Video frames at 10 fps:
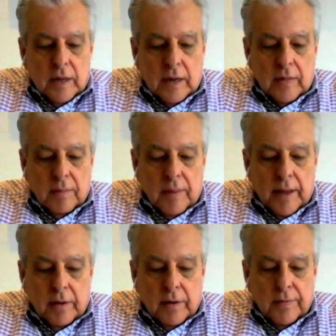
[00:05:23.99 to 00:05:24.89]
in the
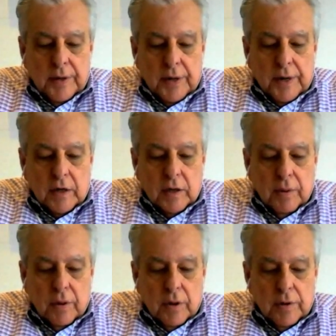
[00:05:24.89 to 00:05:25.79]
amount of the
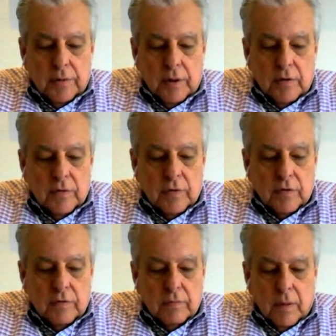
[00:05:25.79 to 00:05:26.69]
deductible under the
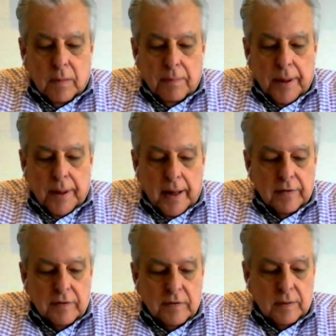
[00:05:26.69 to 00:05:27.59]
insurance
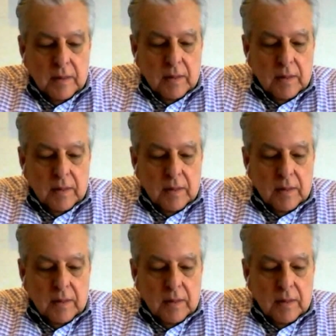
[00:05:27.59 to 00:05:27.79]
policy.